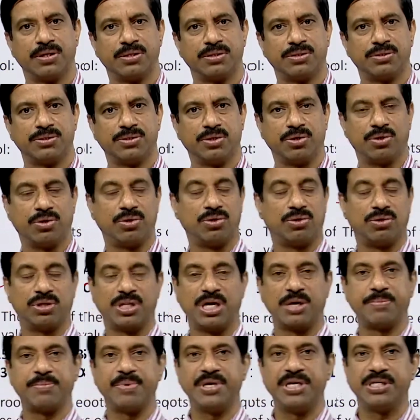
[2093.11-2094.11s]
So
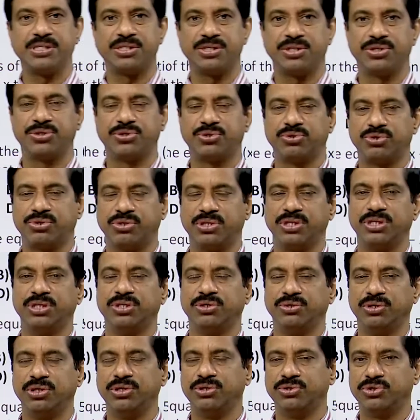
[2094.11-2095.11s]
that means
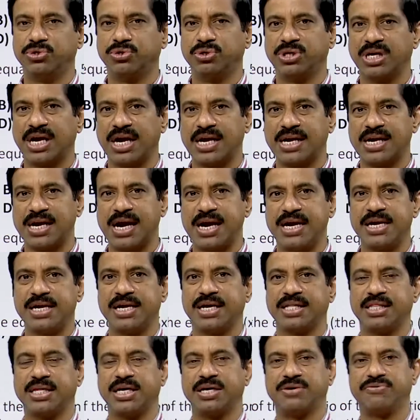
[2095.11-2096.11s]
you should get an
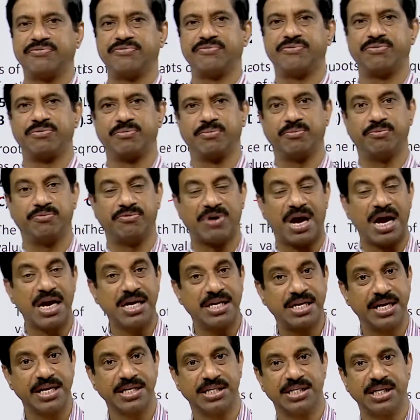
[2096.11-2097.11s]
idea that while
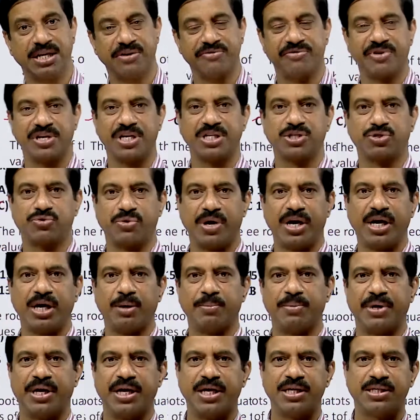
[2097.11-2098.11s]
teaching, if it is 20
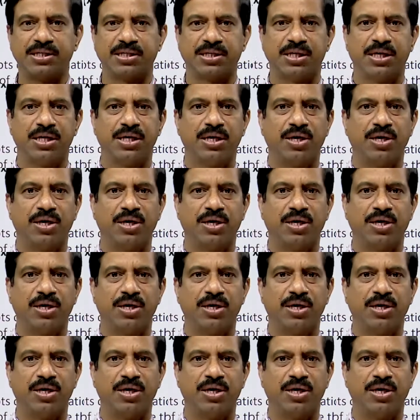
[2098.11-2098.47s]
minutes,